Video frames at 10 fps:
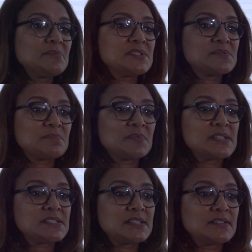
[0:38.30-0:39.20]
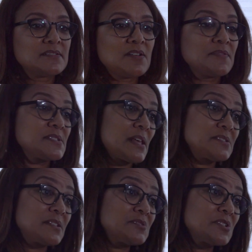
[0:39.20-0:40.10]
was raised on the
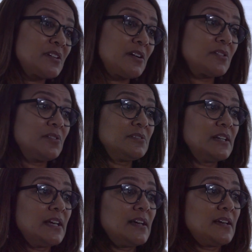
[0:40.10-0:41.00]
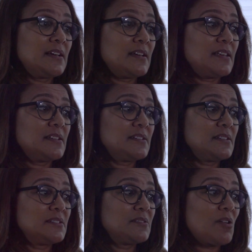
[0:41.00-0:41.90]
south side of Chicago in
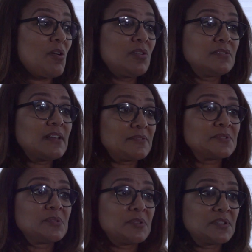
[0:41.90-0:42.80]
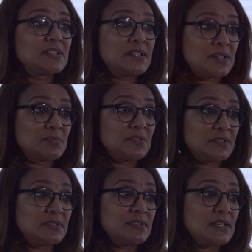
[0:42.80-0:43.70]
an all African American
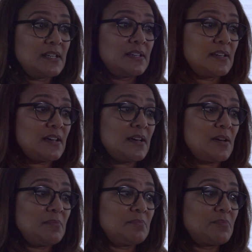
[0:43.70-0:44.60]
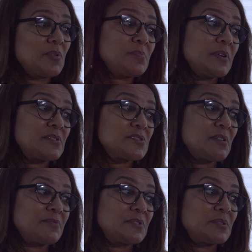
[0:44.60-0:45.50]
neighborhood. Both parents
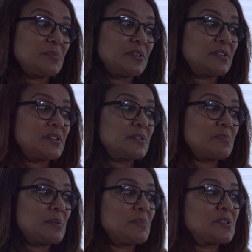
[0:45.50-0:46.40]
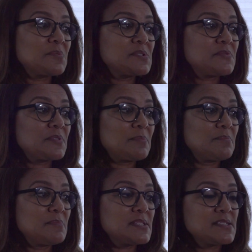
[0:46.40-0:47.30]
are African American. My mother was from
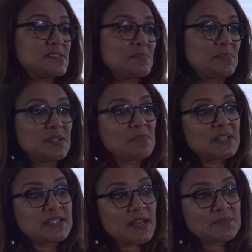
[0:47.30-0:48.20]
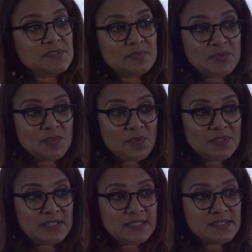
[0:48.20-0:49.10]
Mississippi, my dad was from New
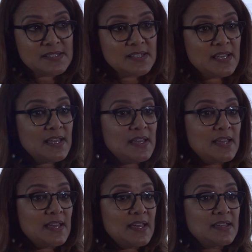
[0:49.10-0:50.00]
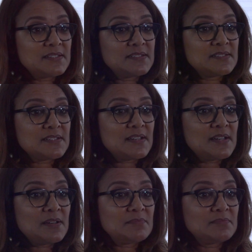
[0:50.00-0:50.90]
Orleans, and
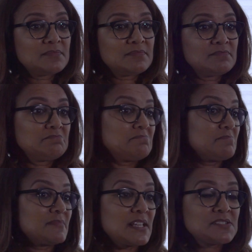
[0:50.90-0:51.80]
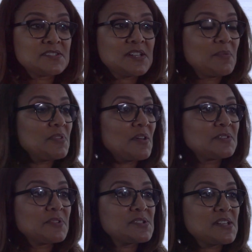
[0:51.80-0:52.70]
that's just how we thought
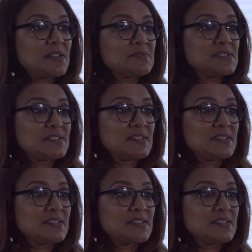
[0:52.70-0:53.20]
of ourselves.